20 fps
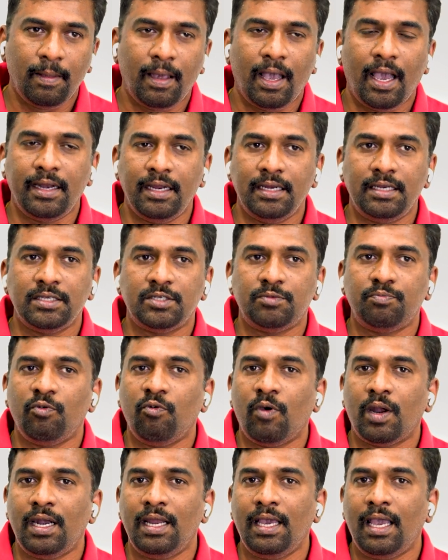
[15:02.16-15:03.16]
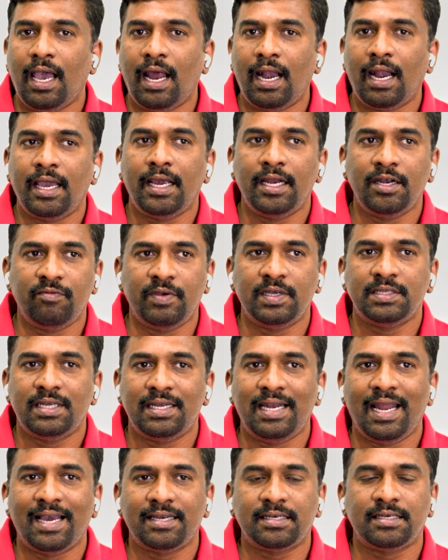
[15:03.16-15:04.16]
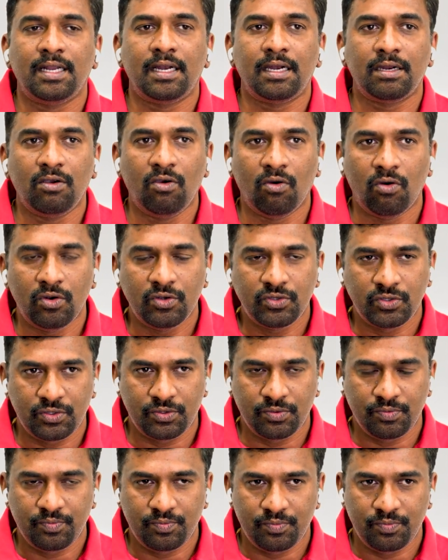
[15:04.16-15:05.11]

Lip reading: and it is purely aligned with the national goals.